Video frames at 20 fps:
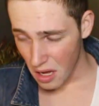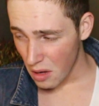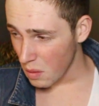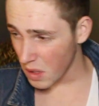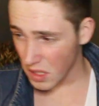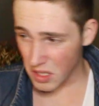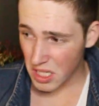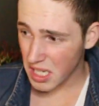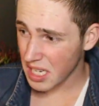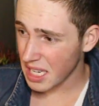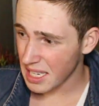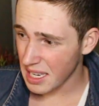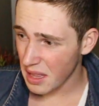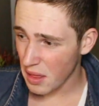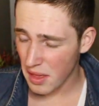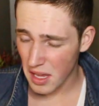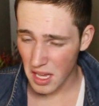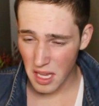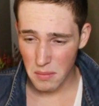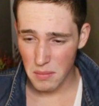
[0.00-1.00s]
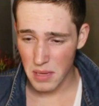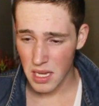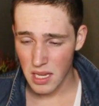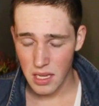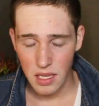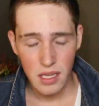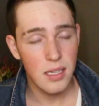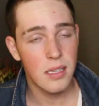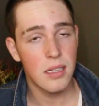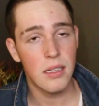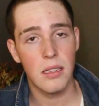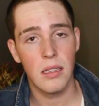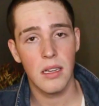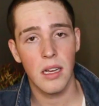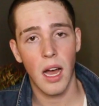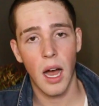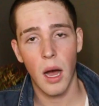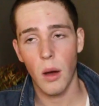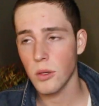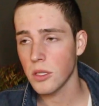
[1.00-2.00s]
What's she gonna think of me?
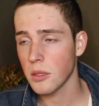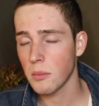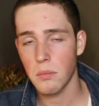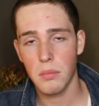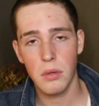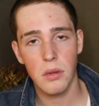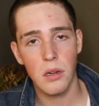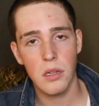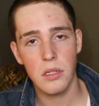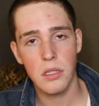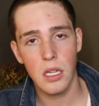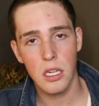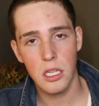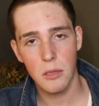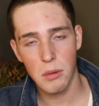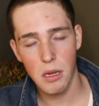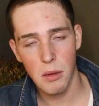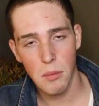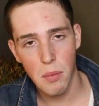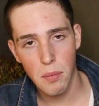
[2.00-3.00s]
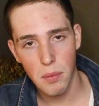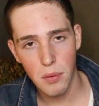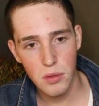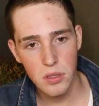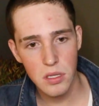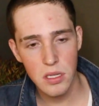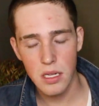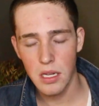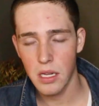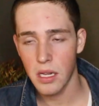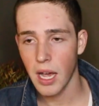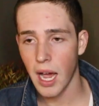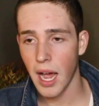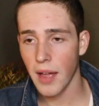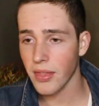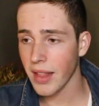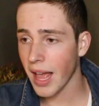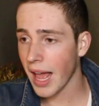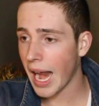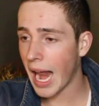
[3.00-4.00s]
I started to become a pussy.
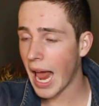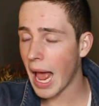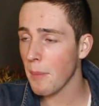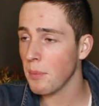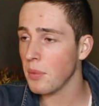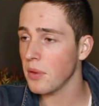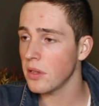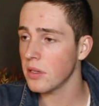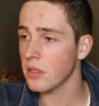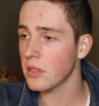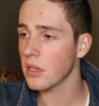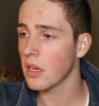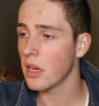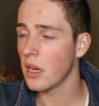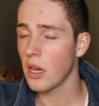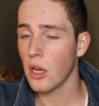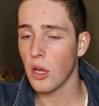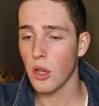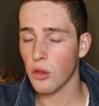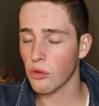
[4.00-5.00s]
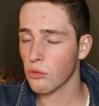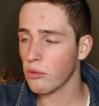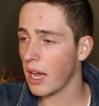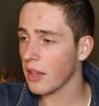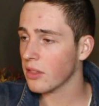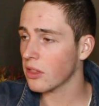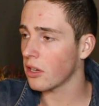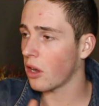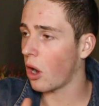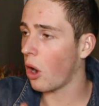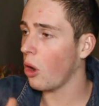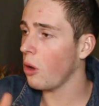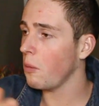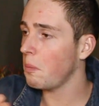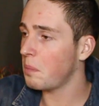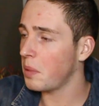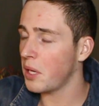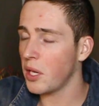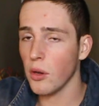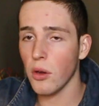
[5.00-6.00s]
And that happens throughout the whole
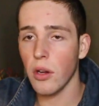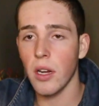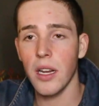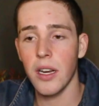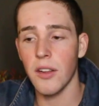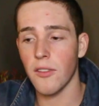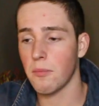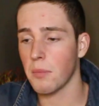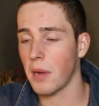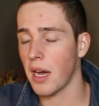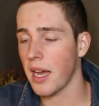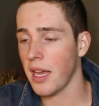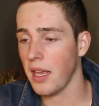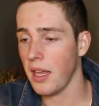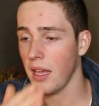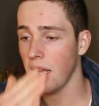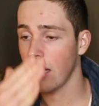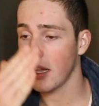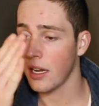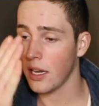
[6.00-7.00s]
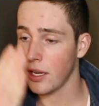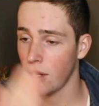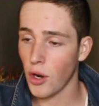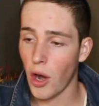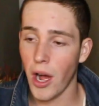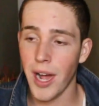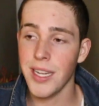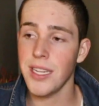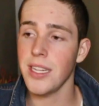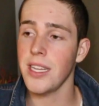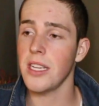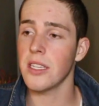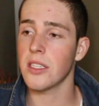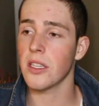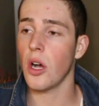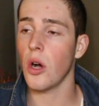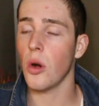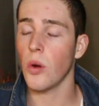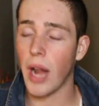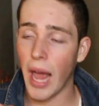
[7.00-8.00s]
period of my 9 years
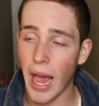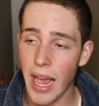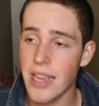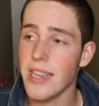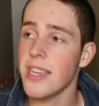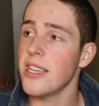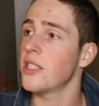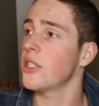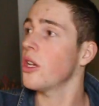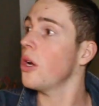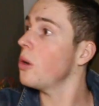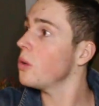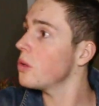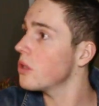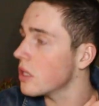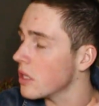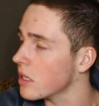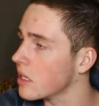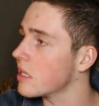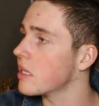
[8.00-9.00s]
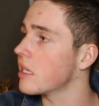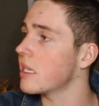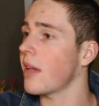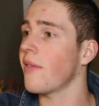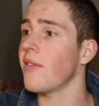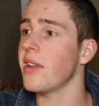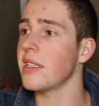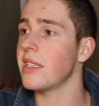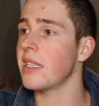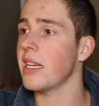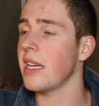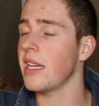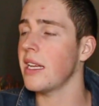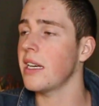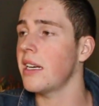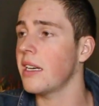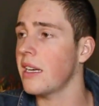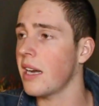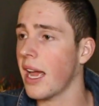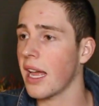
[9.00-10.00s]
old, 8 years old to
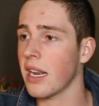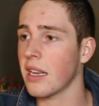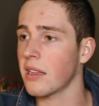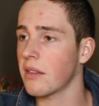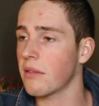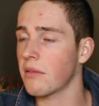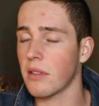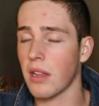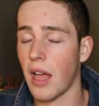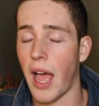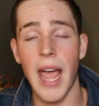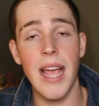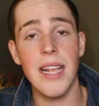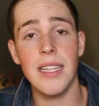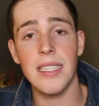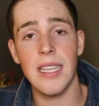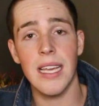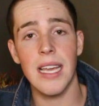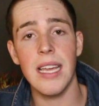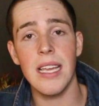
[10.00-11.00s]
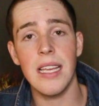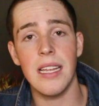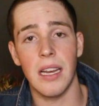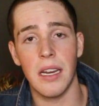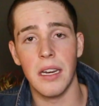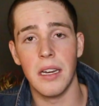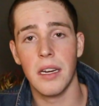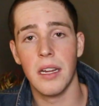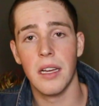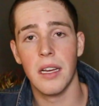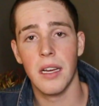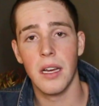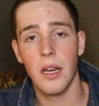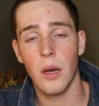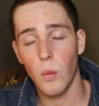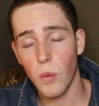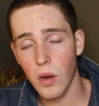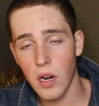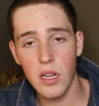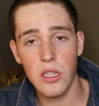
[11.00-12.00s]
17 and 18.
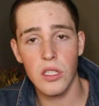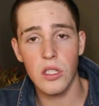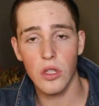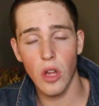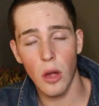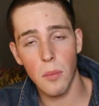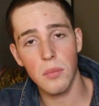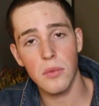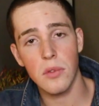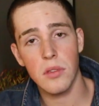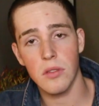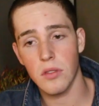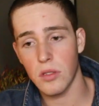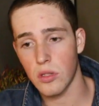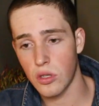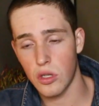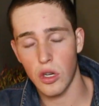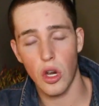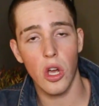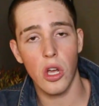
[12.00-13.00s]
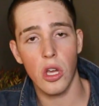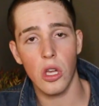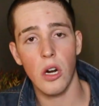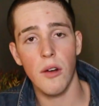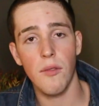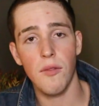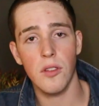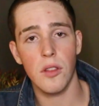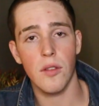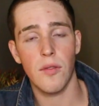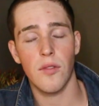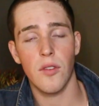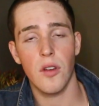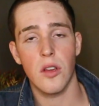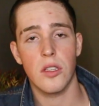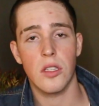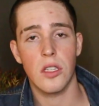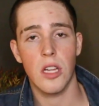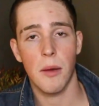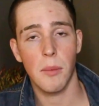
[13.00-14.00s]
When I stopped jerking off for the
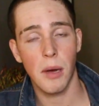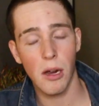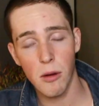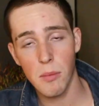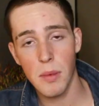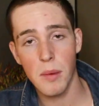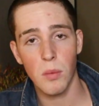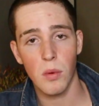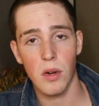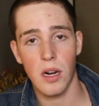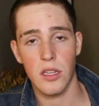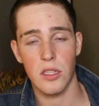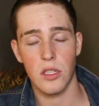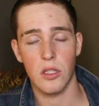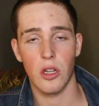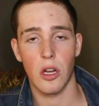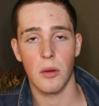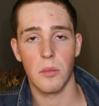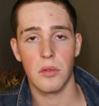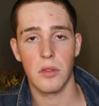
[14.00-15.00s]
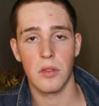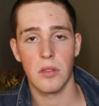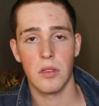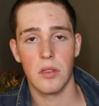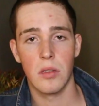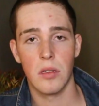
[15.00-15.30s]
first time. I remember when I stopped.